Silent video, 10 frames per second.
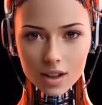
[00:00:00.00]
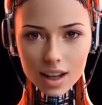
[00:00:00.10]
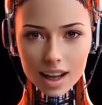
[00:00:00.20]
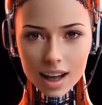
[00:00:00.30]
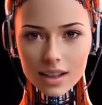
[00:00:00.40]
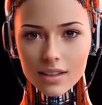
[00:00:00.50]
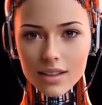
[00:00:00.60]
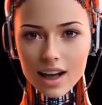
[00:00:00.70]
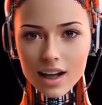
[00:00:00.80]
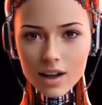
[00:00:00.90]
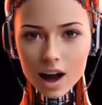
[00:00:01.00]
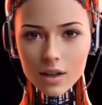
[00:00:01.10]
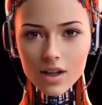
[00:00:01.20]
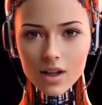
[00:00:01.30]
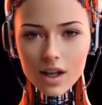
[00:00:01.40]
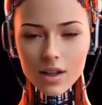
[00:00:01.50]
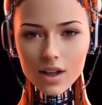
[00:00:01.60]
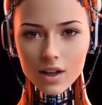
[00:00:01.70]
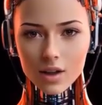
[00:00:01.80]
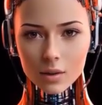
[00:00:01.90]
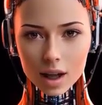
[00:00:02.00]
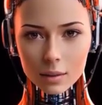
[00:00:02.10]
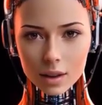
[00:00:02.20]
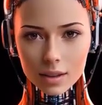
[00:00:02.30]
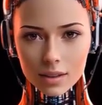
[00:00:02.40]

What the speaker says: reminiscing about Earth's gravity while floating